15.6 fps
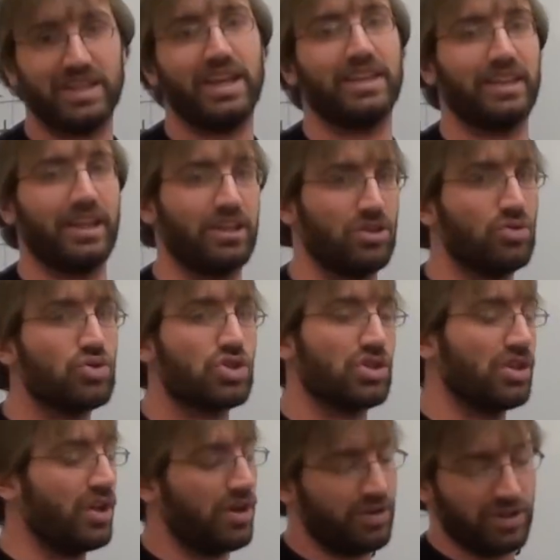saying that you
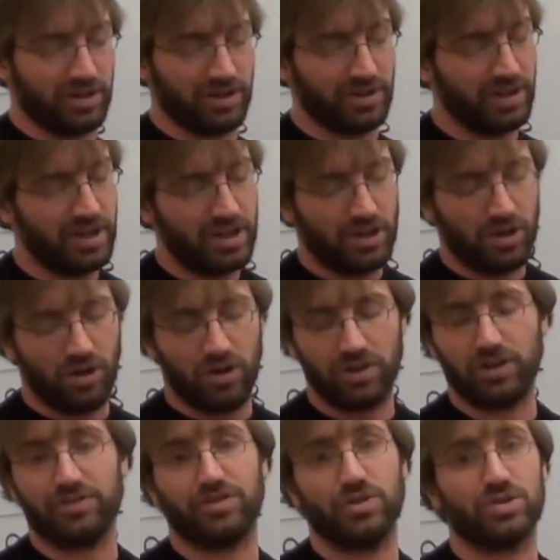should know all
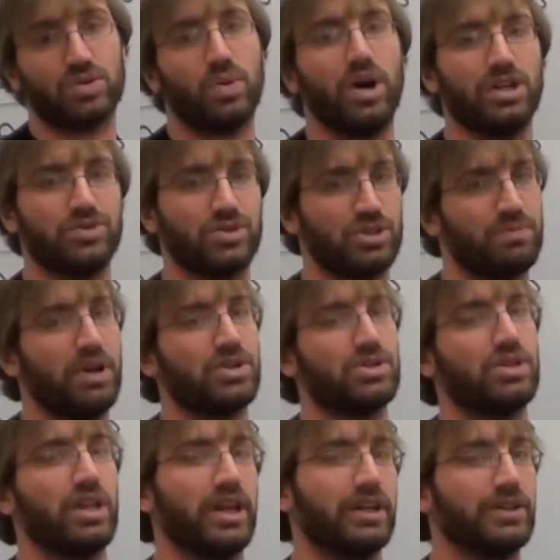your first quadrant
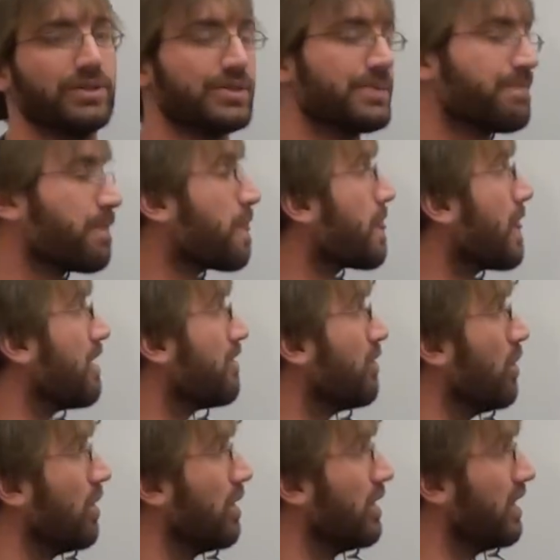special angles
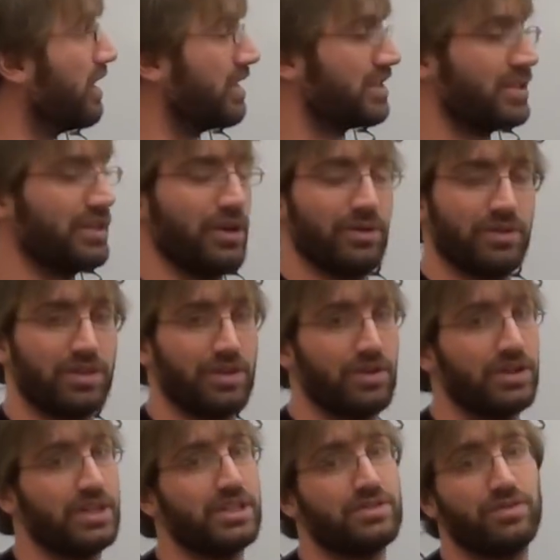for this, you know,
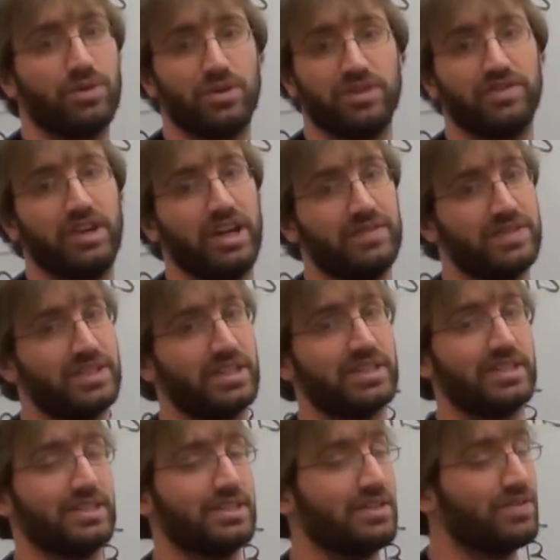30s, 45s,
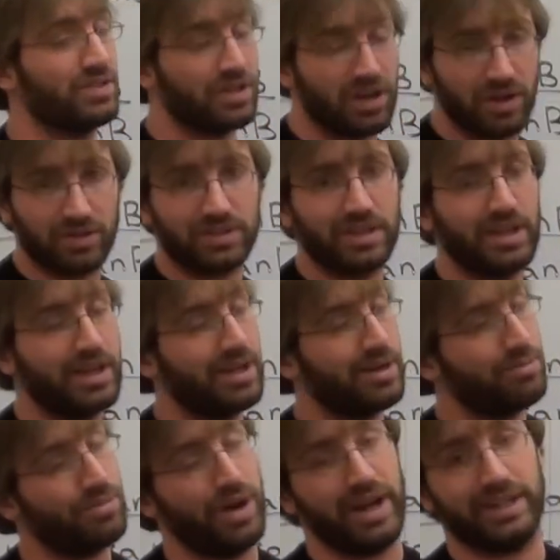60s. If you don't,
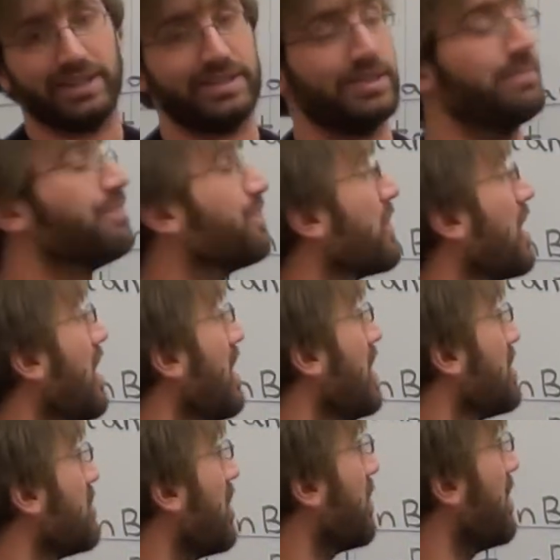practice them.
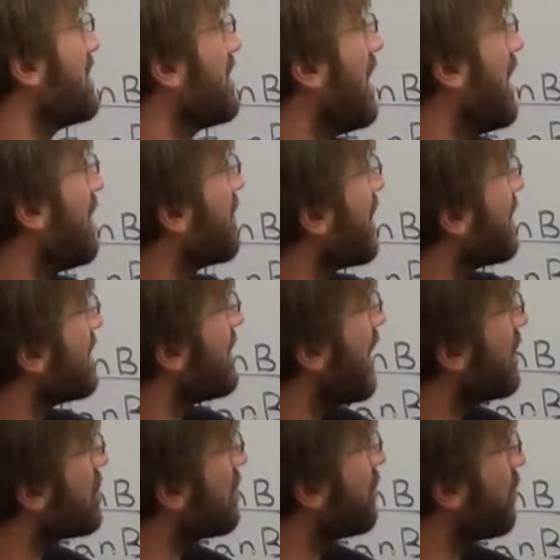So anyways, I've got the
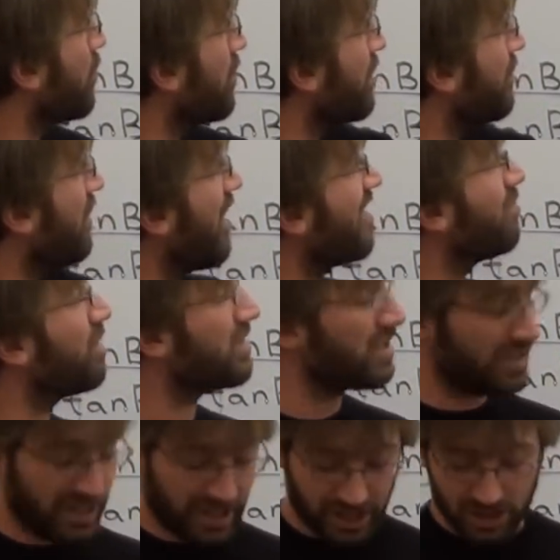tangent of 45 plus
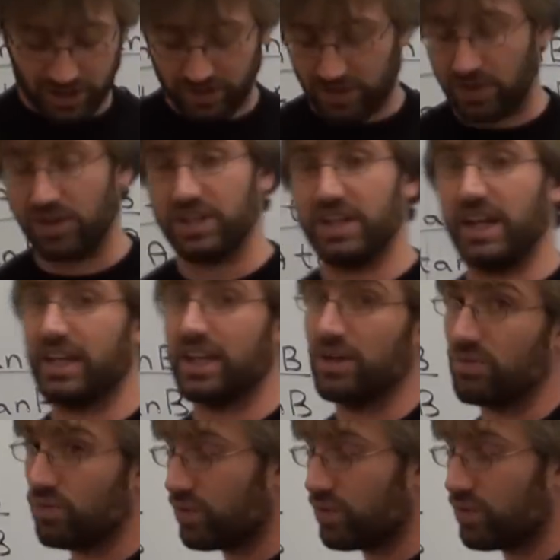the tangent of 30, and I can